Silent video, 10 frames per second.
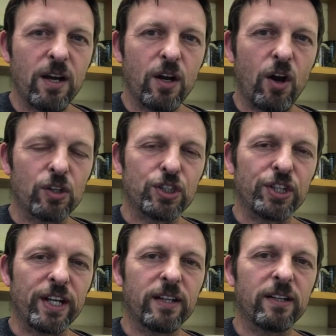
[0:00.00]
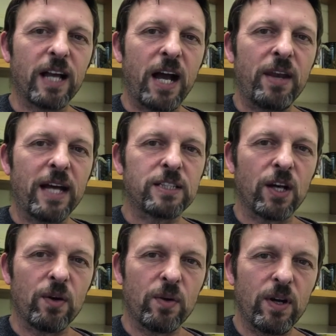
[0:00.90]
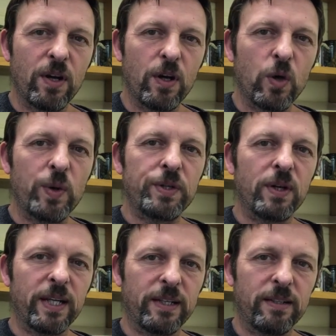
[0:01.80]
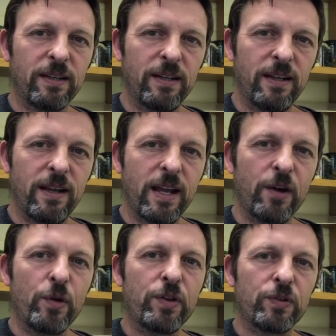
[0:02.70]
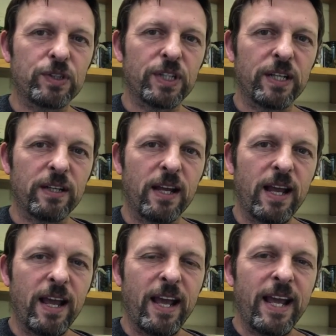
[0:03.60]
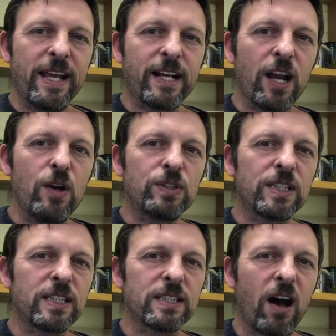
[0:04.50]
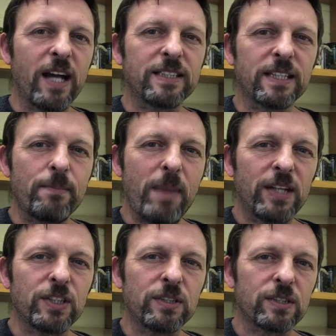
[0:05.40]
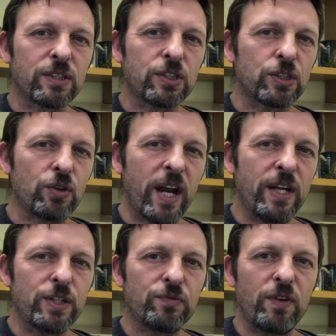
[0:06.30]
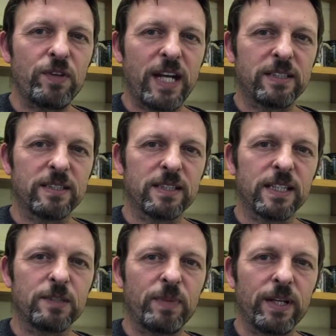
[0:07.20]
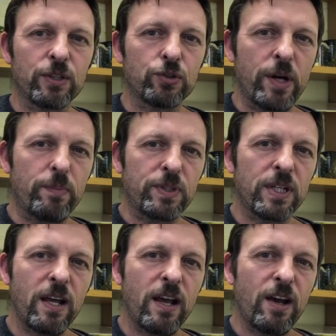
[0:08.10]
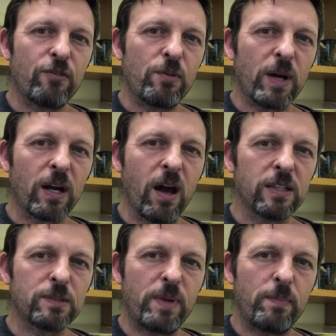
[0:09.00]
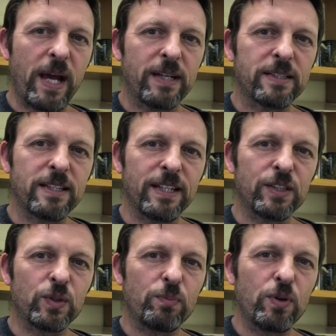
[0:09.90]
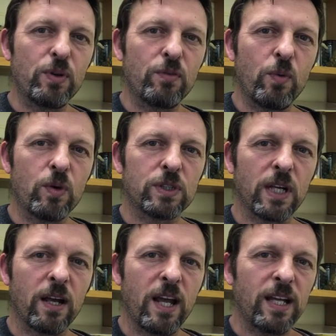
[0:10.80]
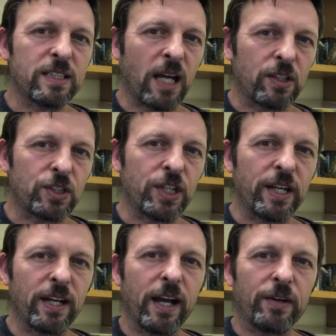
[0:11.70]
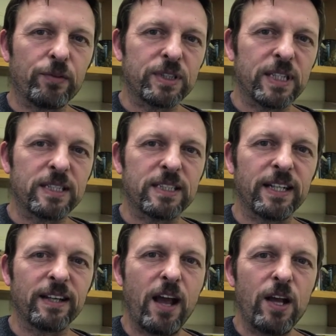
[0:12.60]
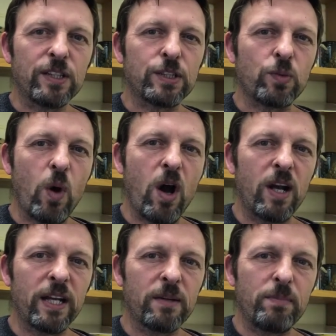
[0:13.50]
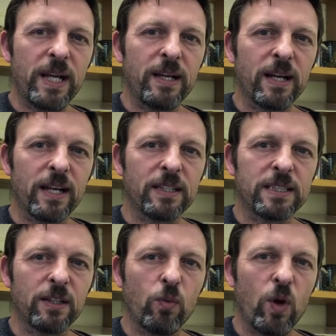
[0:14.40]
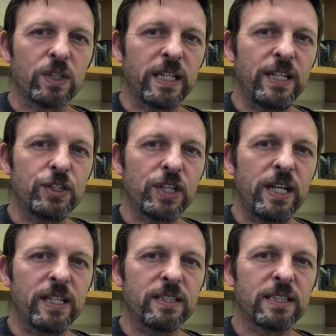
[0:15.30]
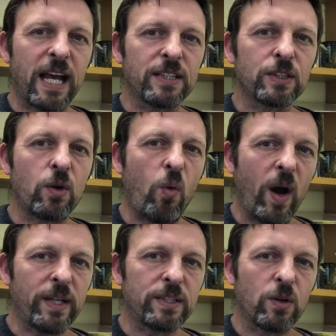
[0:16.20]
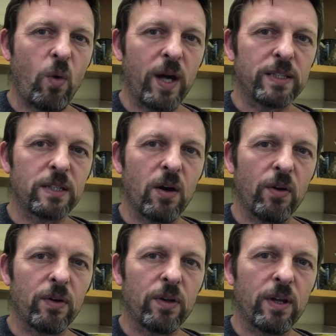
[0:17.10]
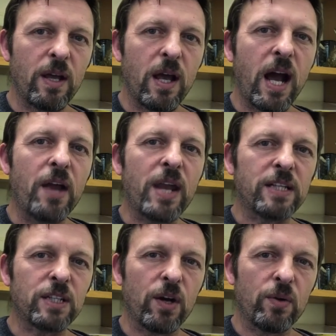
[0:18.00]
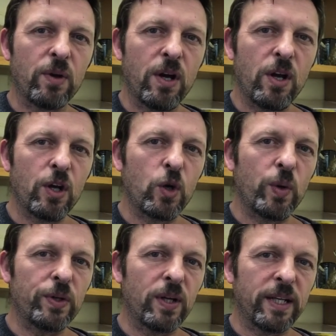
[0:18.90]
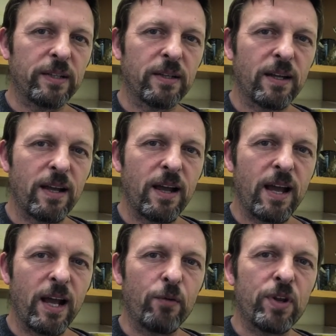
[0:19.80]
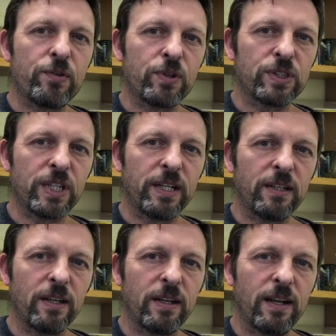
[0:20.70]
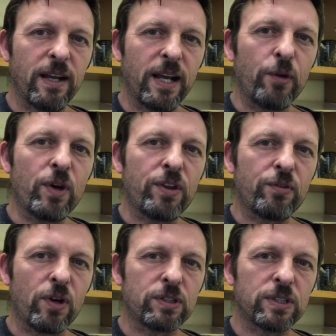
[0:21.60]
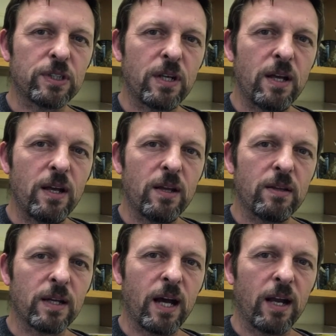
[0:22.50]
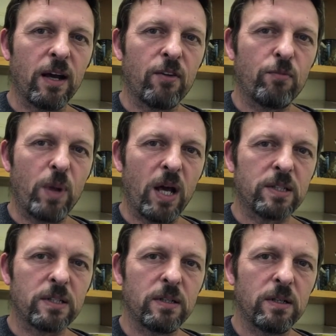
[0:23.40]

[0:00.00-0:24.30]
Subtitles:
cochineal, annatto, quinoline, erythrosine. He closes his eyes and imagines the strange vivid essences being dripped from a glass pipette into a pool of water, touching and resisting, swirling and mingling until what each is has quite gone. Annatto, quinoline, erythrosine, erythros, the colour of blood.